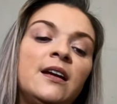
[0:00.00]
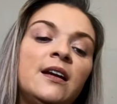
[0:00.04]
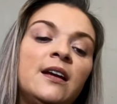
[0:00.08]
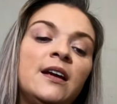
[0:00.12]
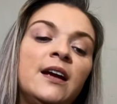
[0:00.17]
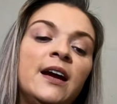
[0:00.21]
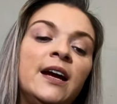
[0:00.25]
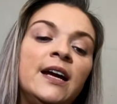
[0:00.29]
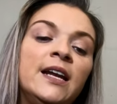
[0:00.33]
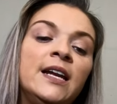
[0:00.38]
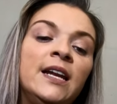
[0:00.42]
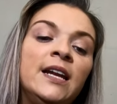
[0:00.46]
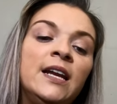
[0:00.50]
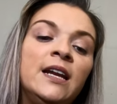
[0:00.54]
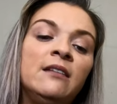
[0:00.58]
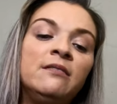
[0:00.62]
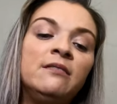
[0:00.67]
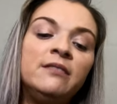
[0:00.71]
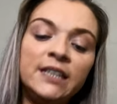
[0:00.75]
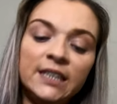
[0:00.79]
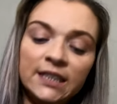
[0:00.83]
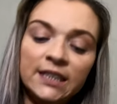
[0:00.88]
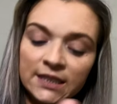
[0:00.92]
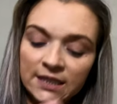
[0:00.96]
I love
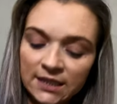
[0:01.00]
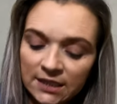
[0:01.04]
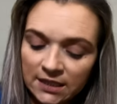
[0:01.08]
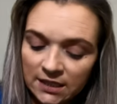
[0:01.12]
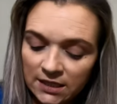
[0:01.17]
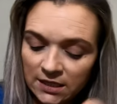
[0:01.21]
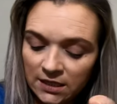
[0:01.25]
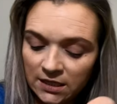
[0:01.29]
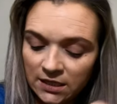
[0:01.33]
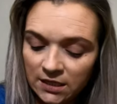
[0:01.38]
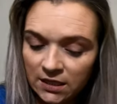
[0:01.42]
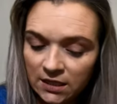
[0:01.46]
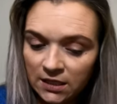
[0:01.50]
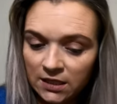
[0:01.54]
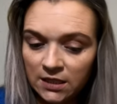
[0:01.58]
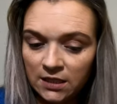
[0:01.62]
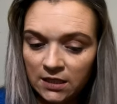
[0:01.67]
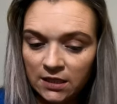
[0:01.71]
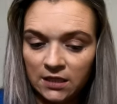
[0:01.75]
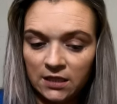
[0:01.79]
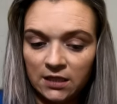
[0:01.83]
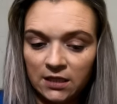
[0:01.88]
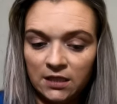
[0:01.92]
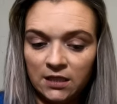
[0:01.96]
it.
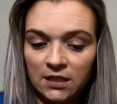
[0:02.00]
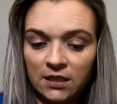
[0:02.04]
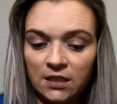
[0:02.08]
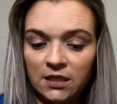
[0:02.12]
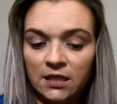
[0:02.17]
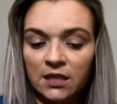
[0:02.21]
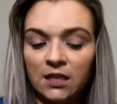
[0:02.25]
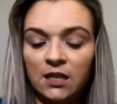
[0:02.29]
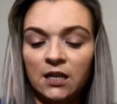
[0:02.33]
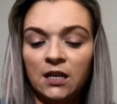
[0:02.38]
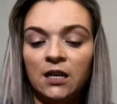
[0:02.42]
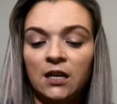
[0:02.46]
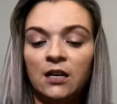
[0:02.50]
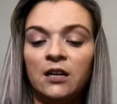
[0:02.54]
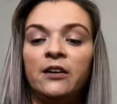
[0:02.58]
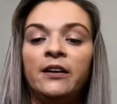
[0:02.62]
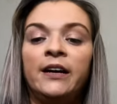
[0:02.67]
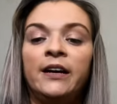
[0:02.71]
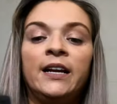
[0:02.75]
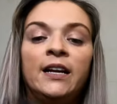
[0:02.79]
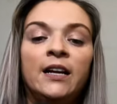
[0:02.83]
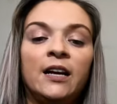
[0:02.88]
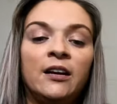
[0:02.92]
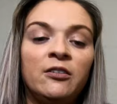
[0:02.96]
All
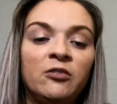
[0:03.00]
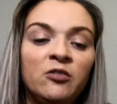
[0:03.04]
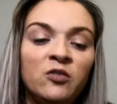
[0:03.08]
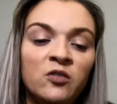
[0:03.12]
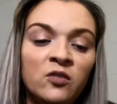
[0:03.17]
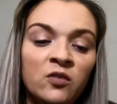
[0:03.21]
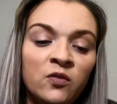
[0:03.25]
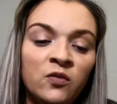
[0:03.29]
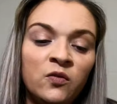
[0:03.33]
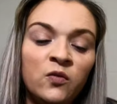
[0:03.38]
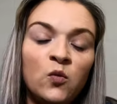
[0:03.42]
right, I,